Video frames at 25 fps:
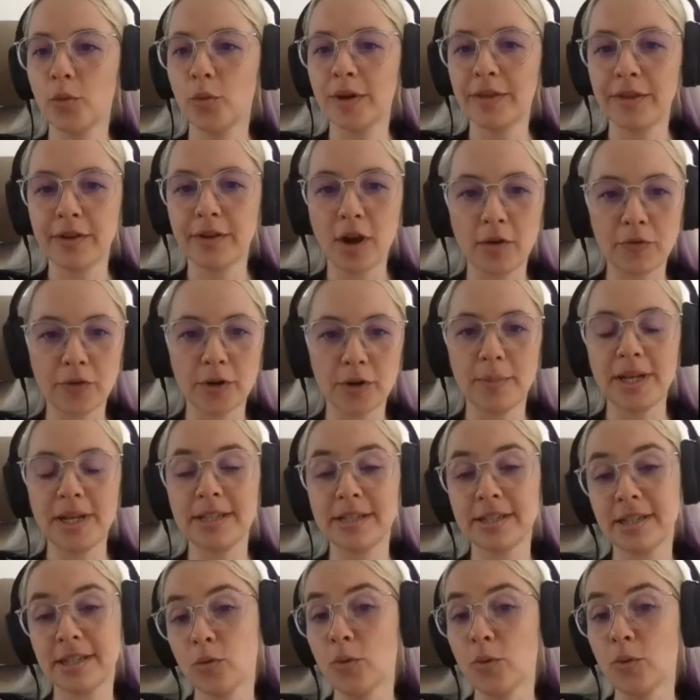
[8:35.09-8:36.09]
with
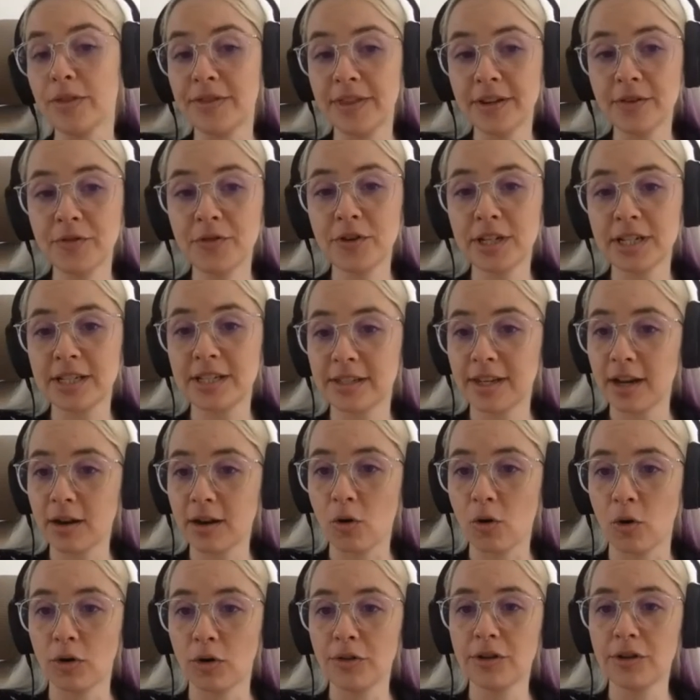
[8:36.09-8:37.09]
governments and with different
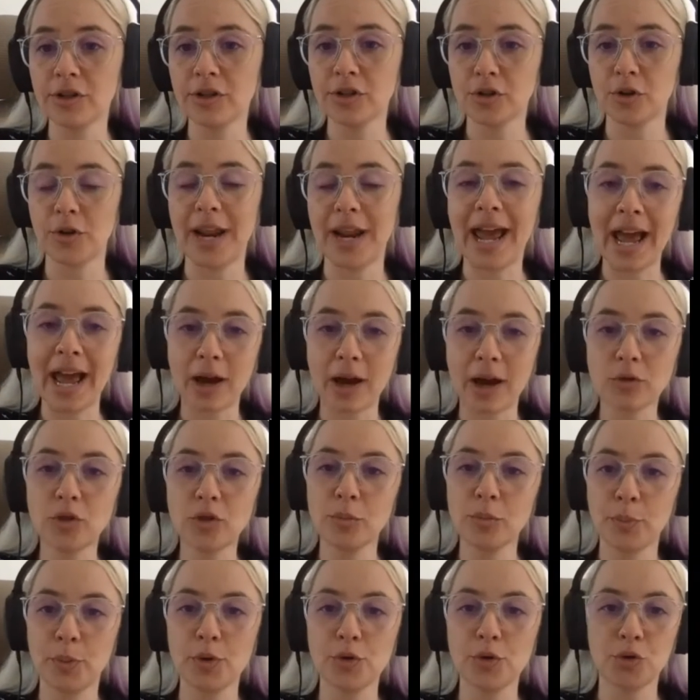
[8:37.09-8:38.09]
stakeholders on how
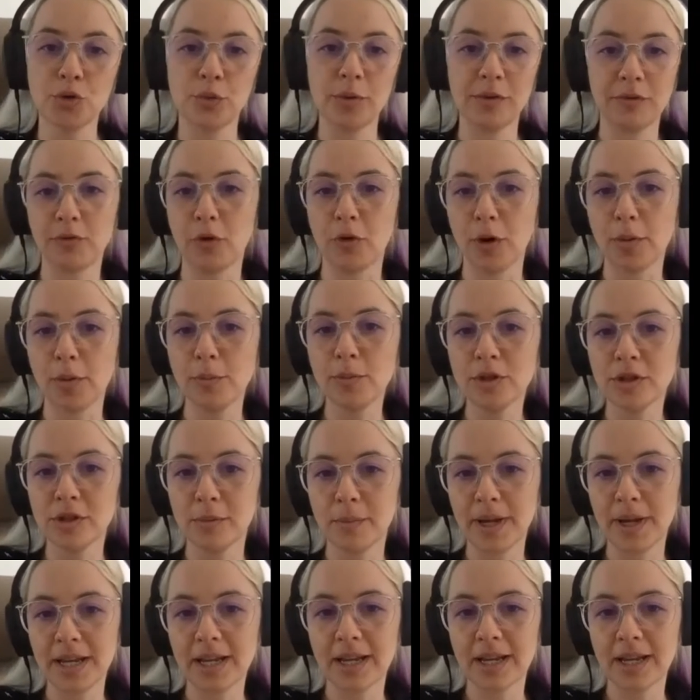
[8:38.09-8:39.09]
to push reforms
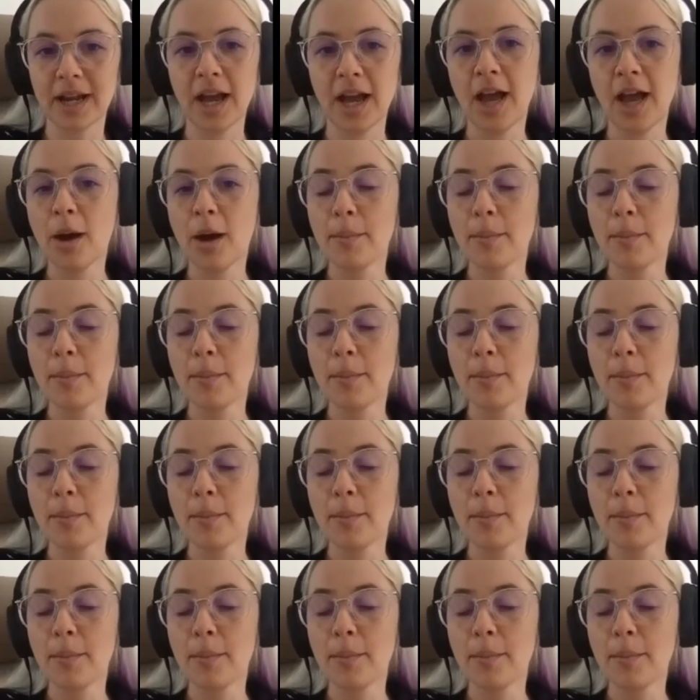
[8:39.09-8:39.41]
to make